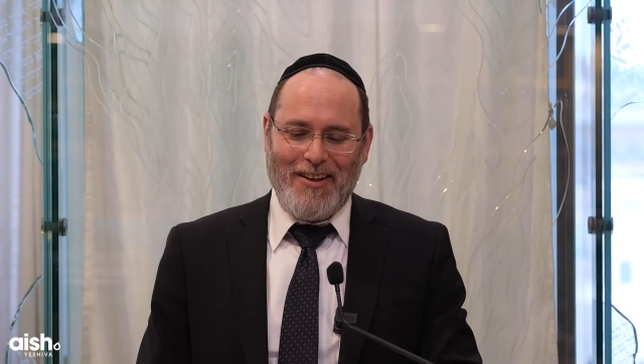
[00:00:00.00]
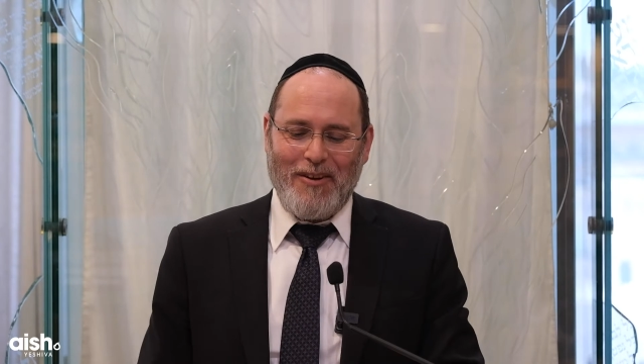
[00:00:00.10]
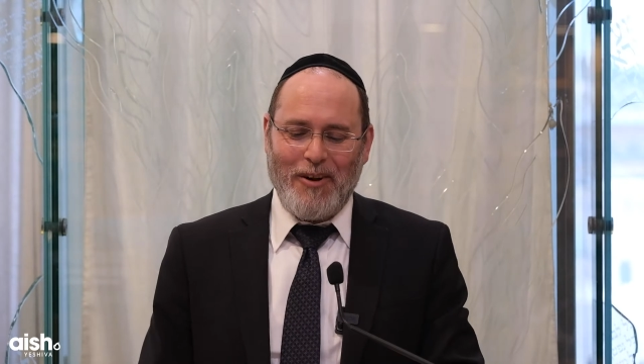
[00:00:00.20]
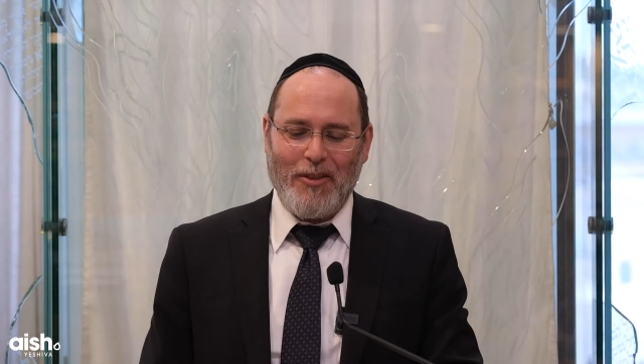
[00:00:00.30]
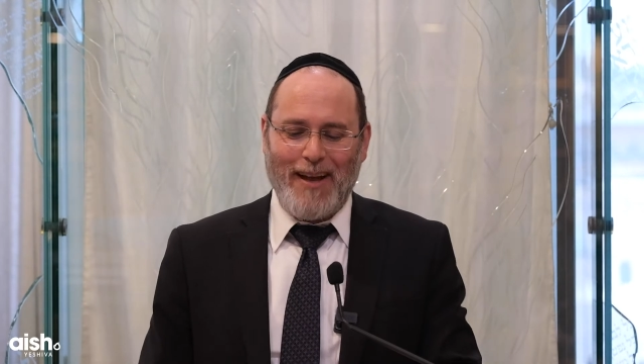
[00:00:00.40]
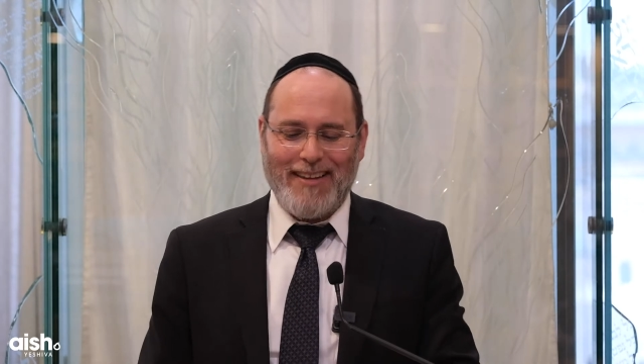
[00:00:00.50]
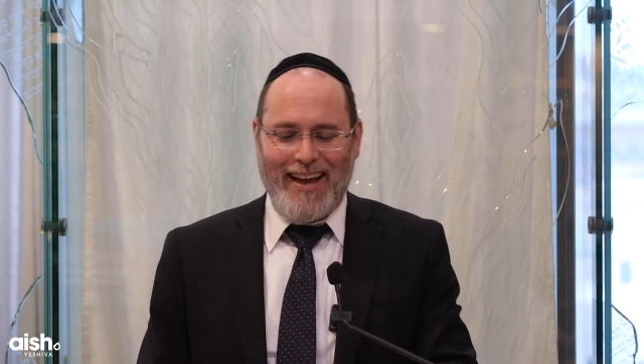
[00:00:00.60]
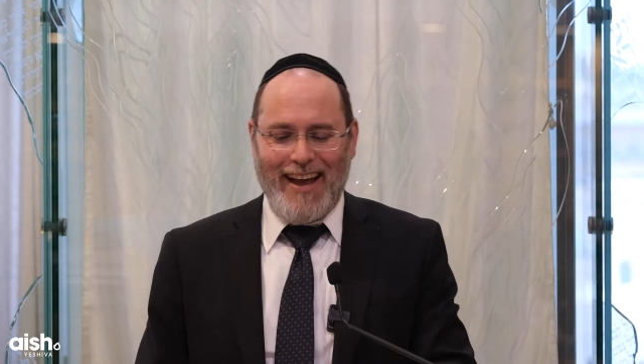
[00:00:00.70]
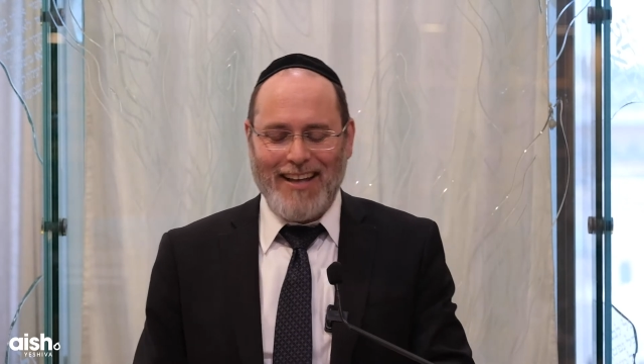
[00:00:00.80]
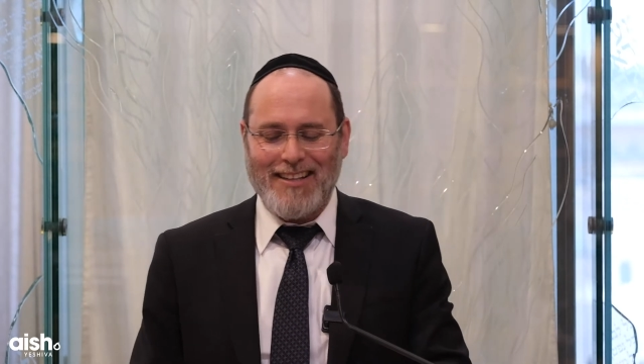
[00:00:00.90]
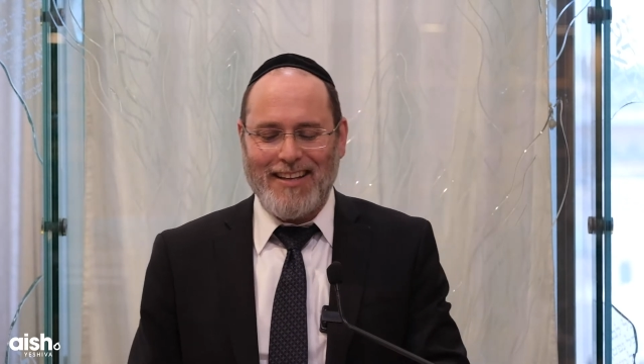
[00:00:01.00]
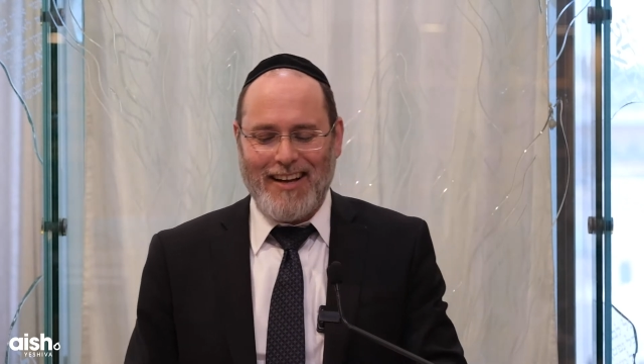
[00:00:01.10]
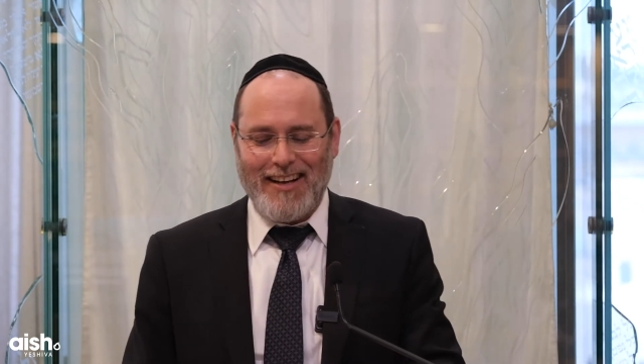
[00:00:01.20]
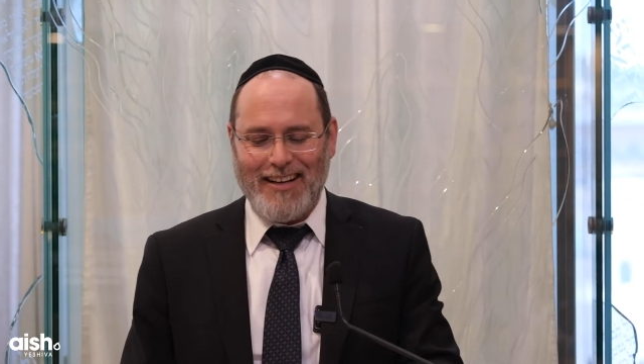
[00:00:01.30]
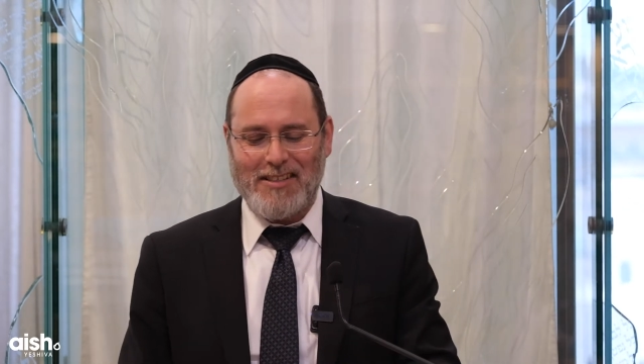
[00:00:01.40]
all the way at the end
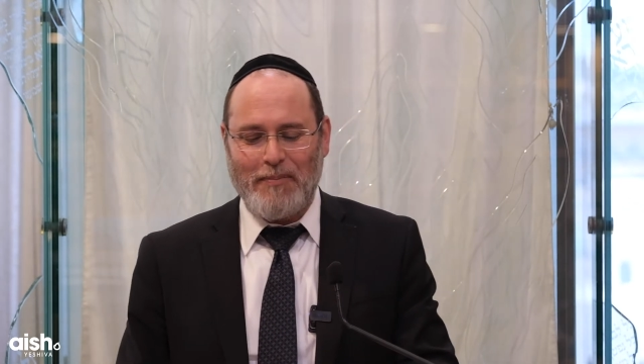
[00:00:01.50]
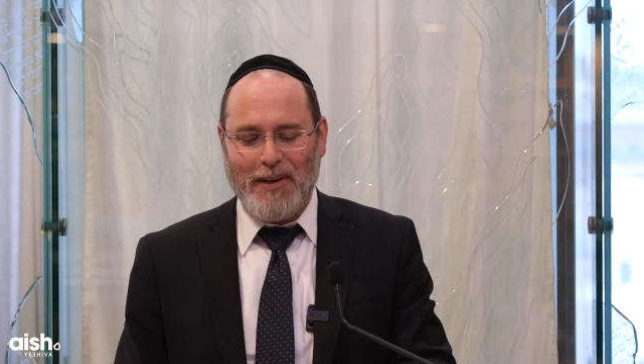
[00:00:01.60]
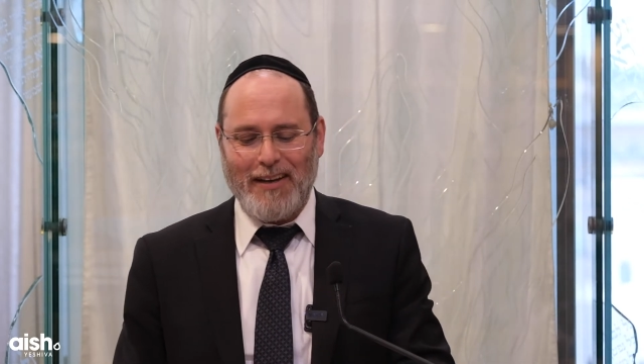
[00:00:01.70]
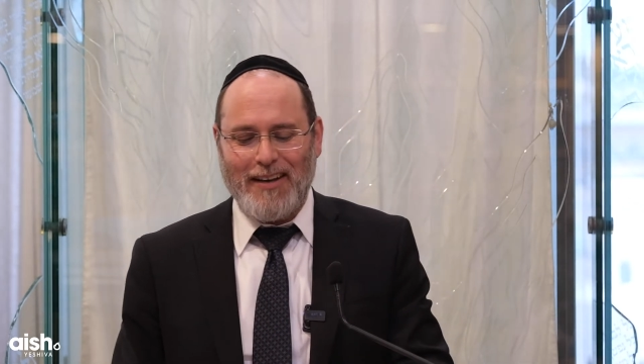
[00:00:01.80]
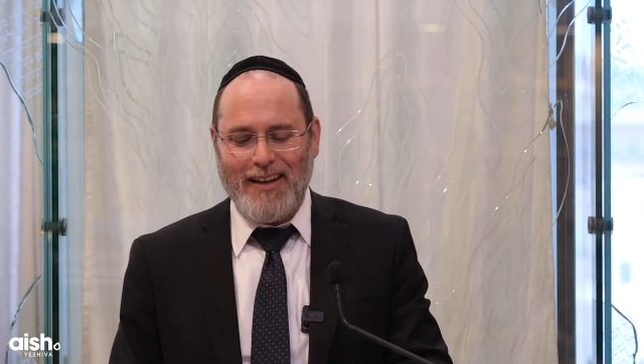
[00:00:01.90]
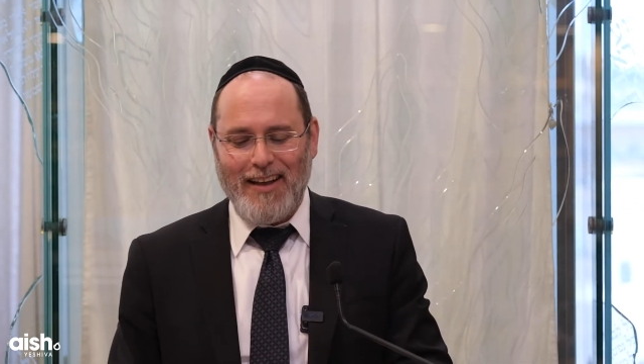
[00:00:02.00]
is a big